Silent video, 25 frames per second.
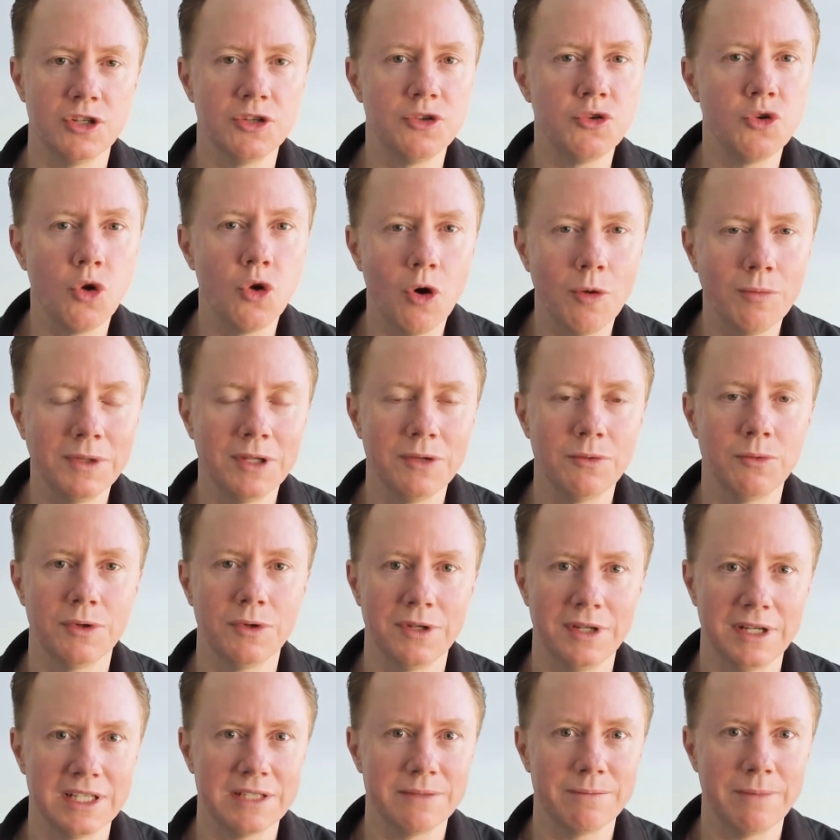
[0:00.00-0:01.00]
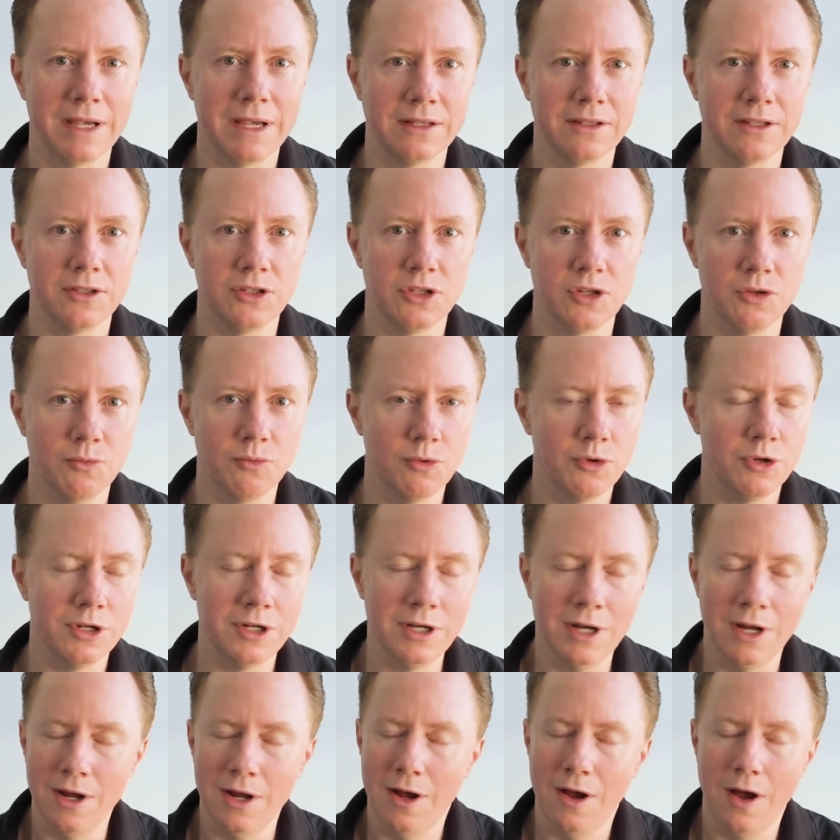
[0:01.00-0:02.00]
you normally wouldn't expect that you
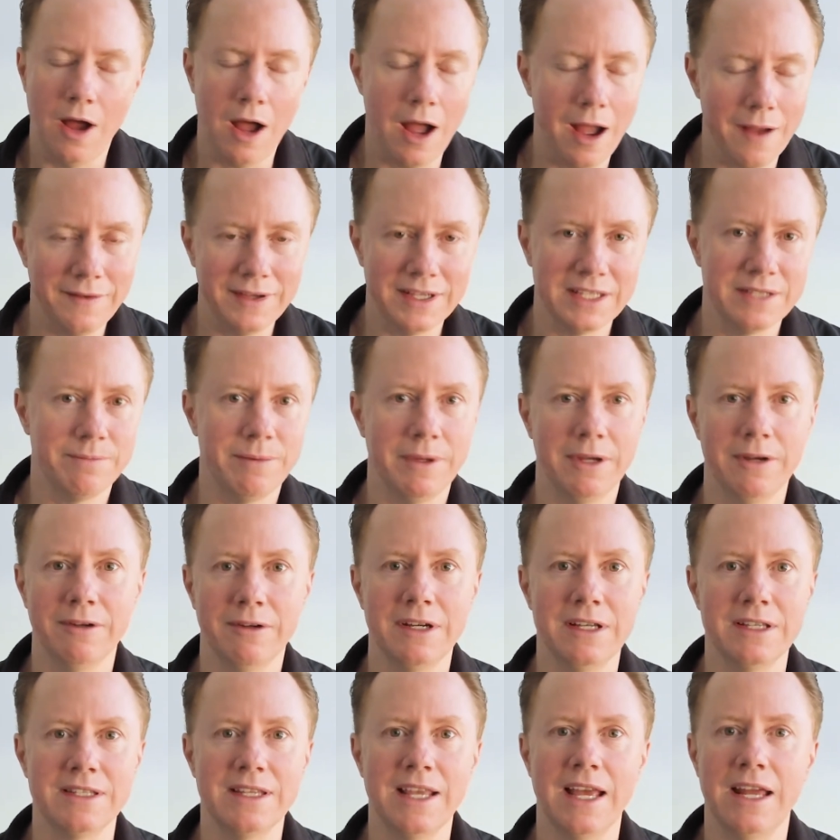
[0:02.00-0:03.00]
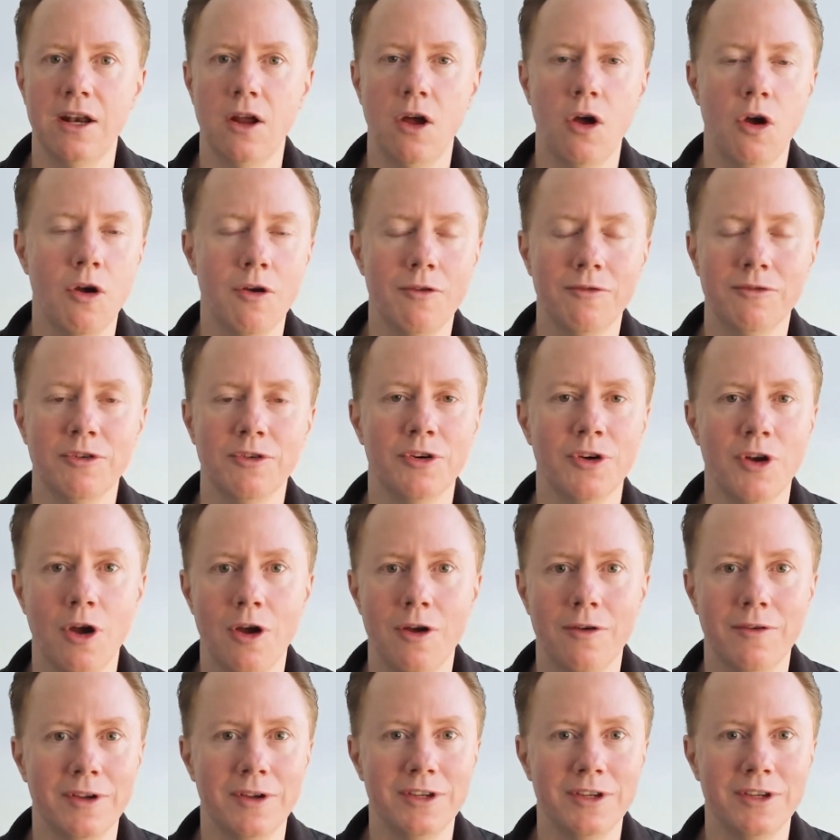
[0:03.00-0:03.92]
would, I've experienced that over and over.